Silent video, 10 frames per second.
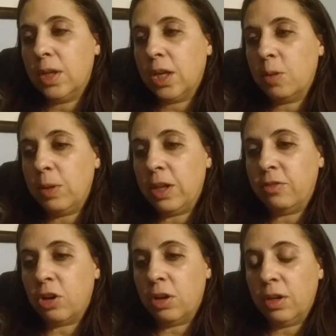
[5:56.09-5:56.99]
It can be
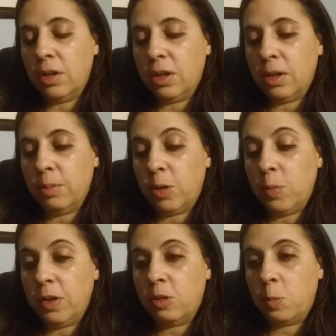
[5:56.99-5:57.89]
left on. It can
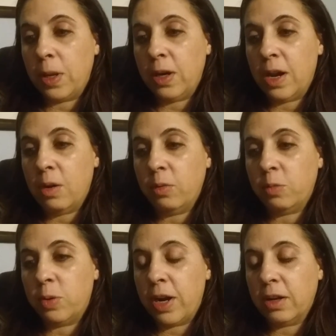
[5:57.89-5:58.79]
be expanded out
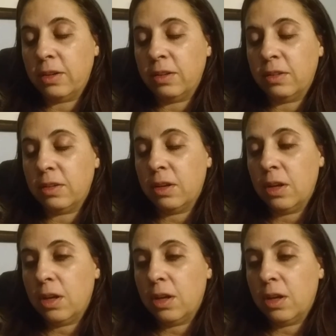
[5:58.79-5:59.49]
with practice.